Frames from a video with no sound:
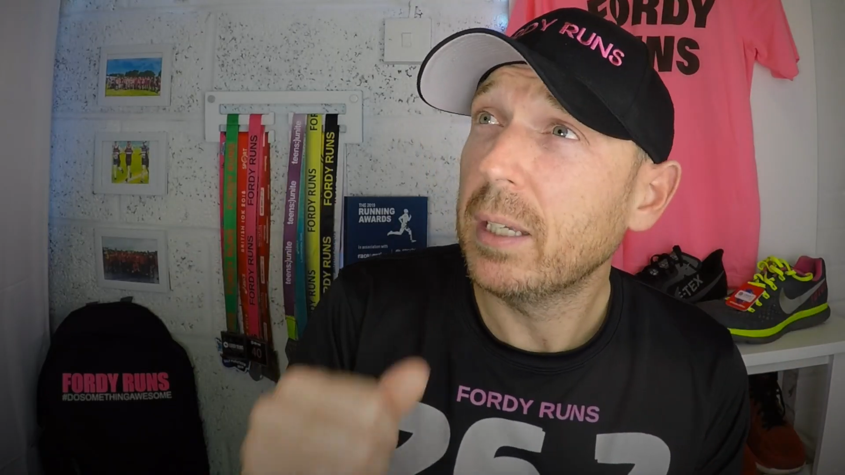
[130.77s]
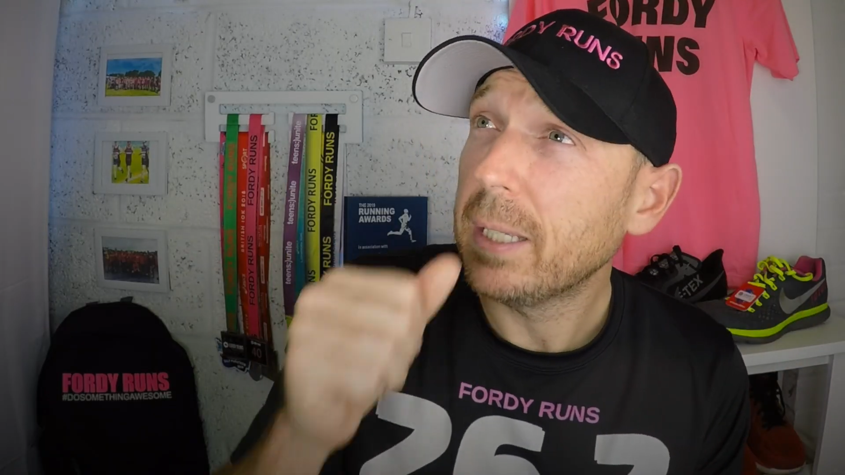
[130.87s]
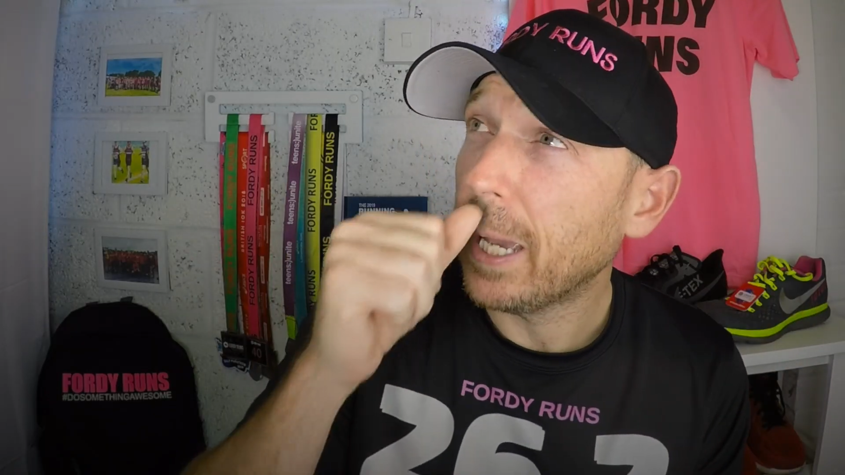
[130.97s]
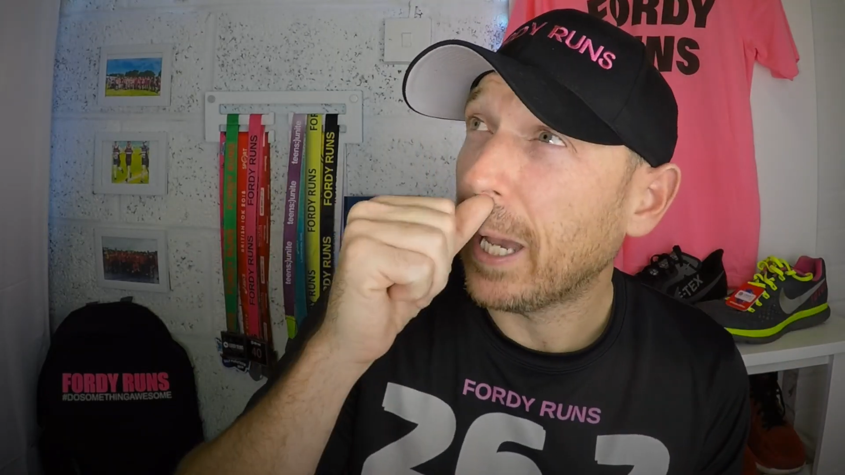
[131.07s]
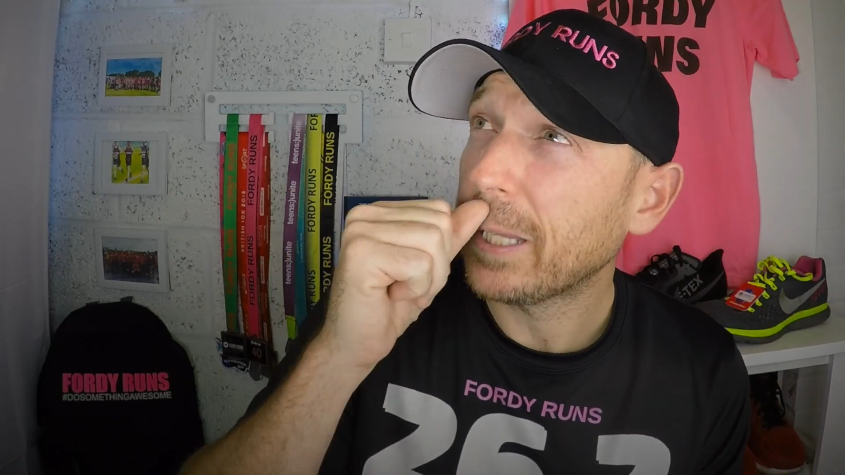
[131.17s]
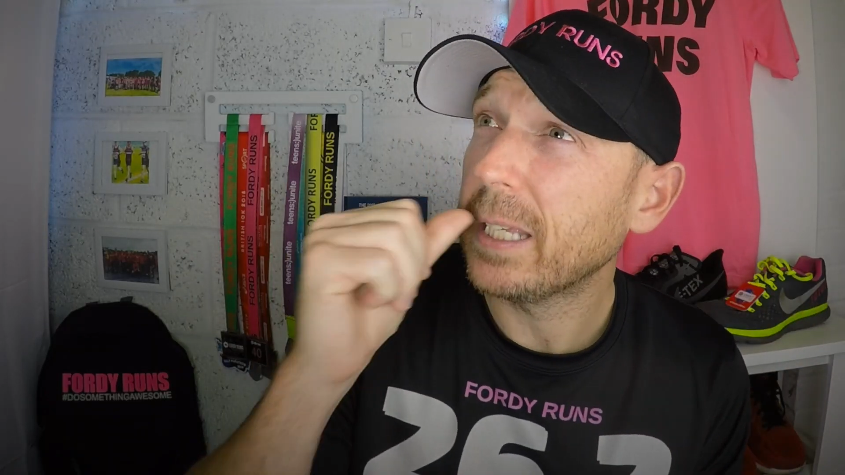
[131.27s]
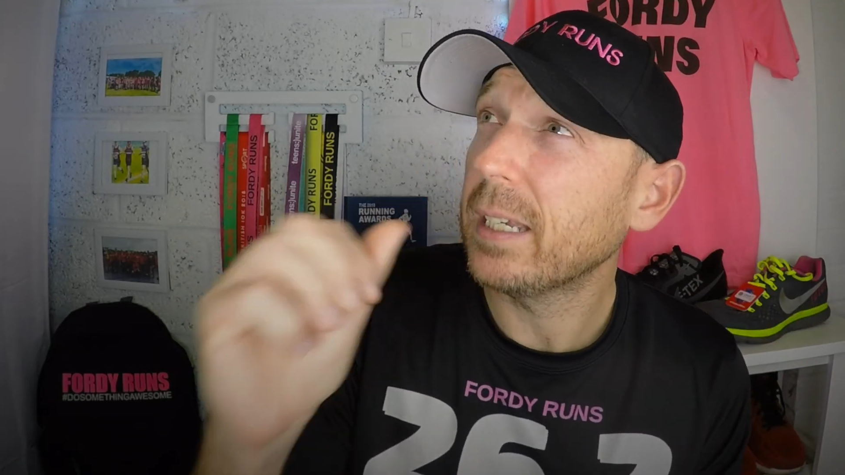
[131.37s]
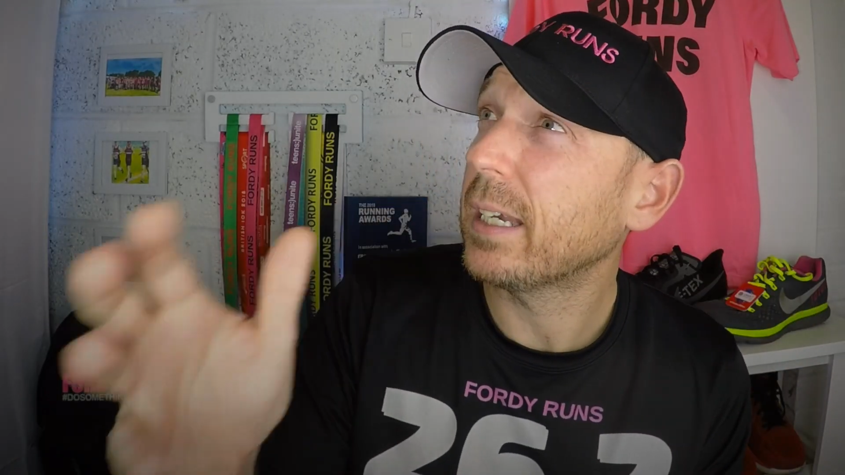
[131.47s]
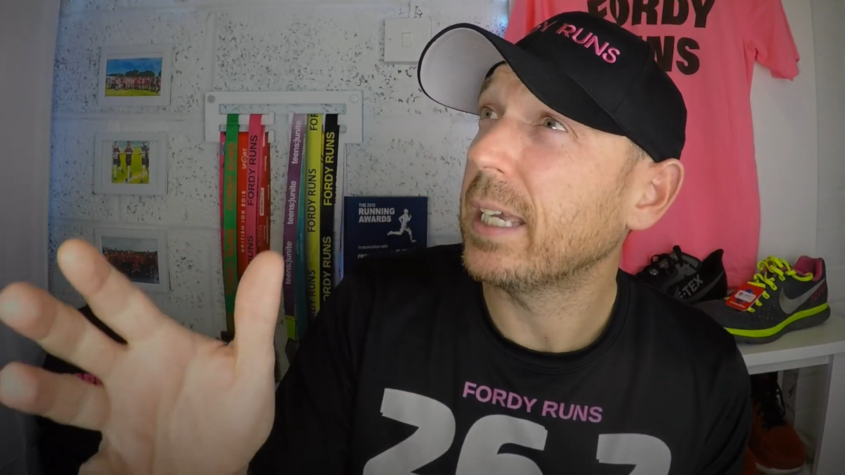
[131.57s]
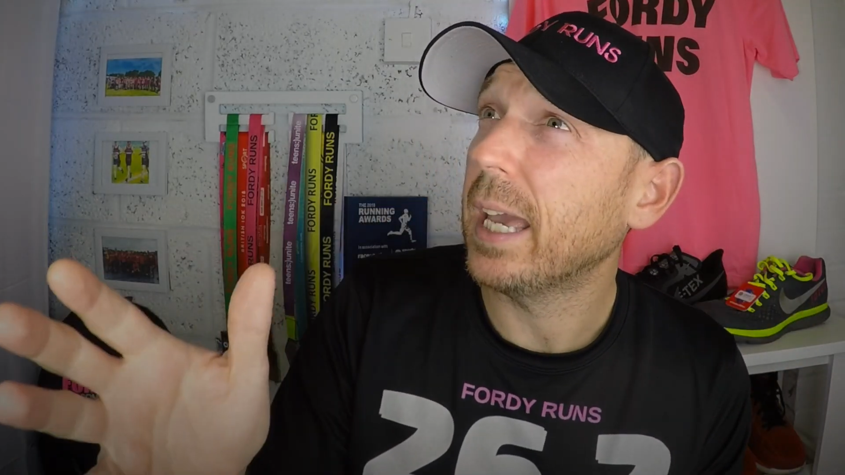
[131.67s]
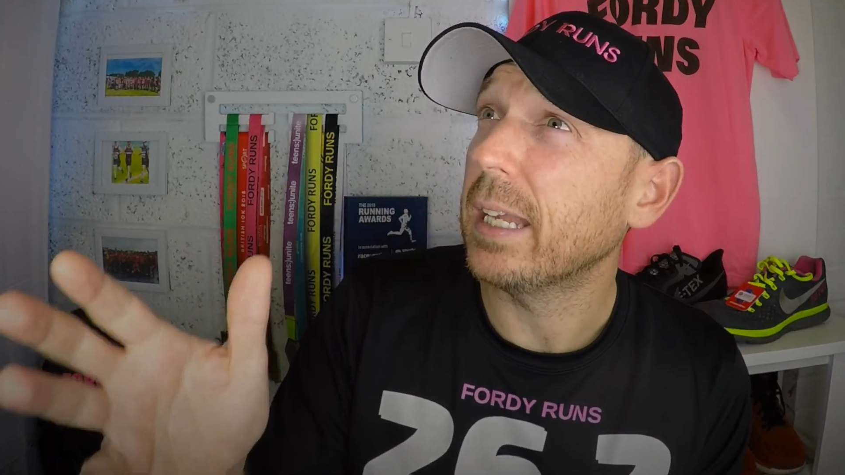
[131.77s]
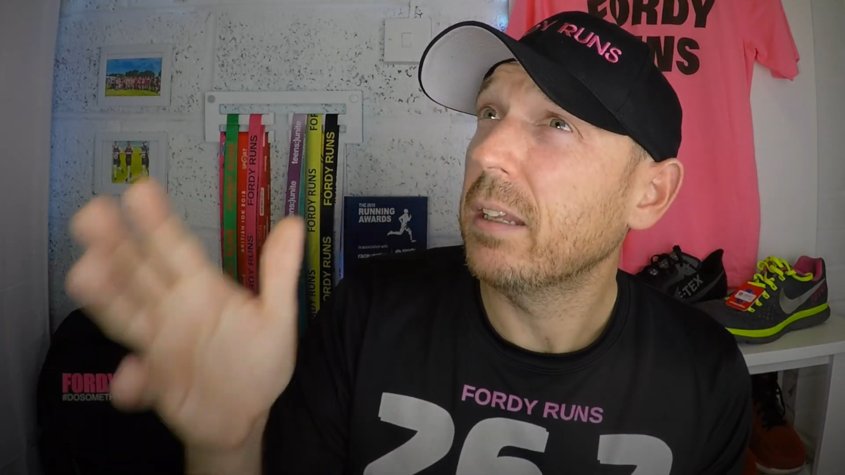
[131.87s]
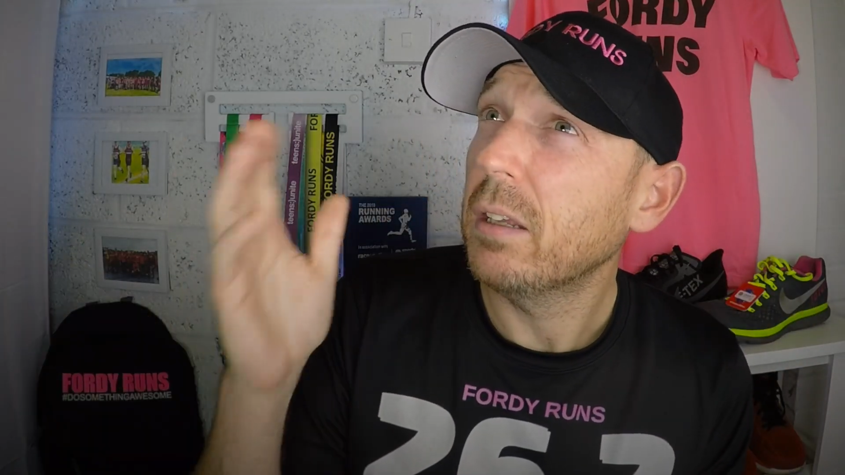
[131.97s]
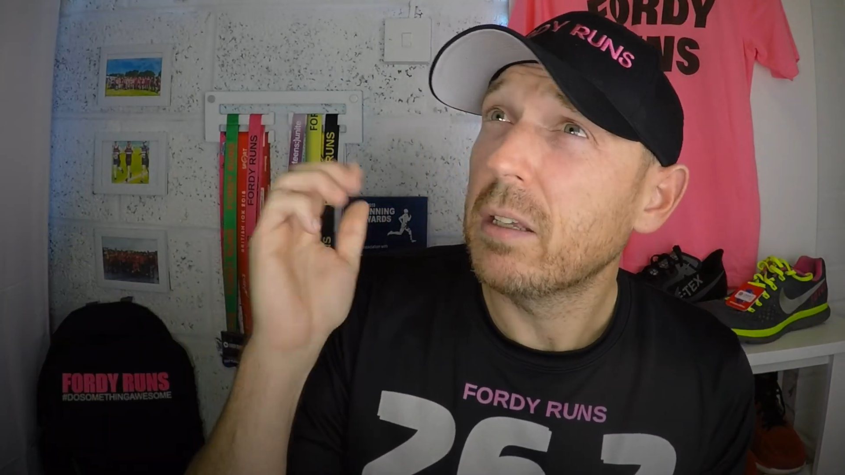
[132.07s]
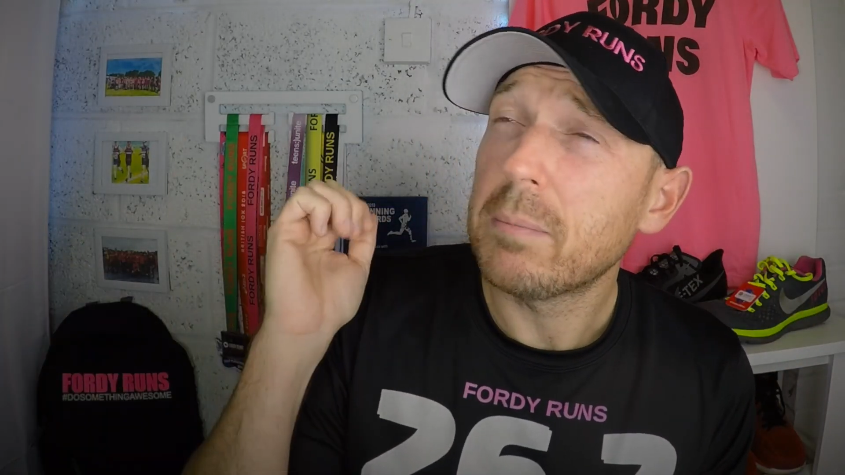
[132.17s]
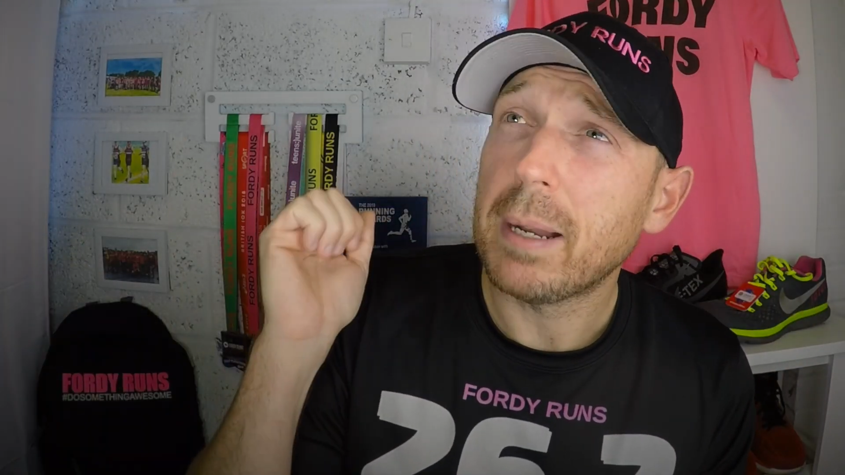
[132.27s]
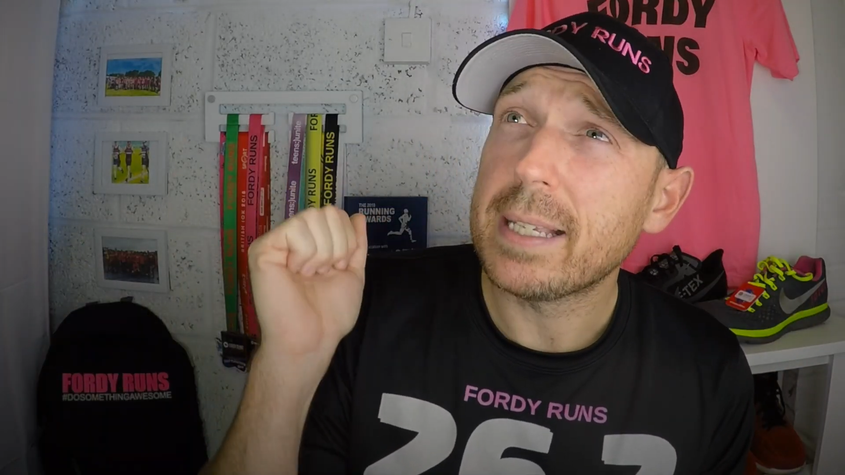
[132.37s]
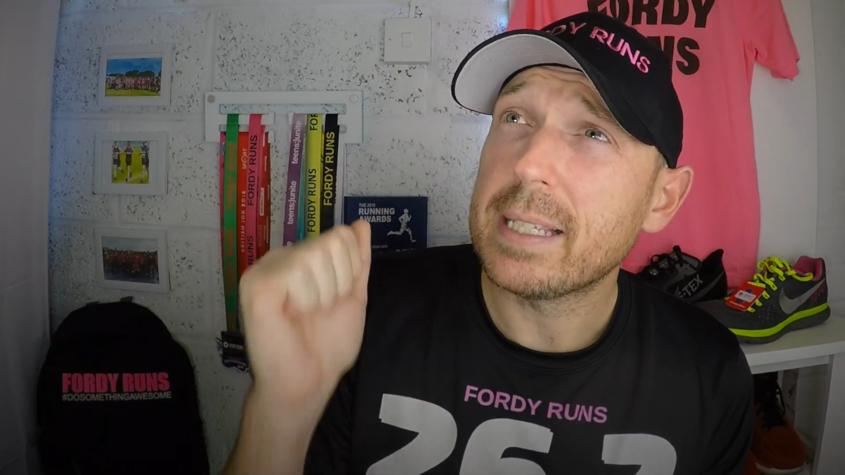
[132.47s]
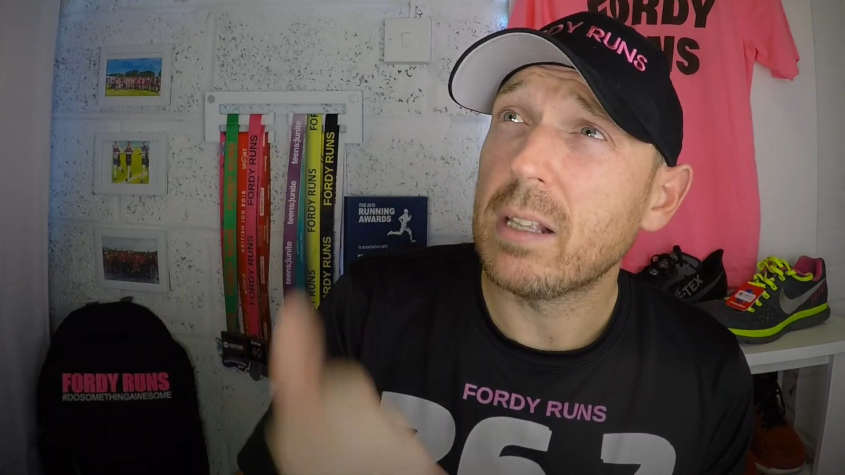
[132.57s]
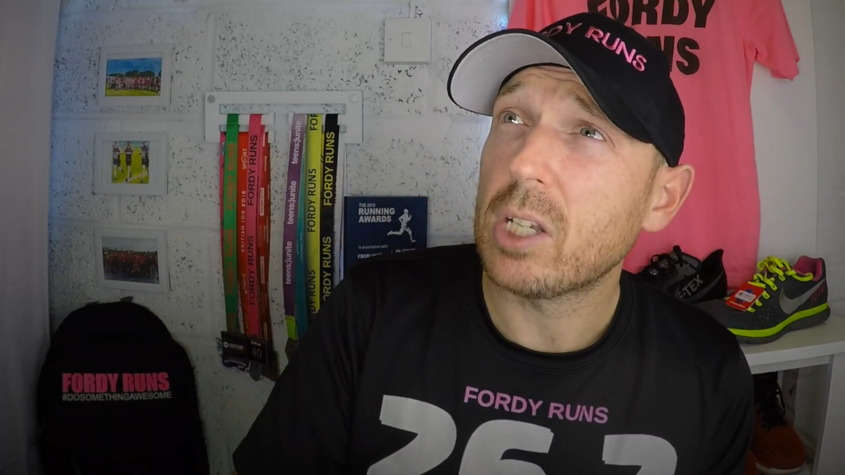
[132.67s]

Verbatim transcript: yeah, I think again, places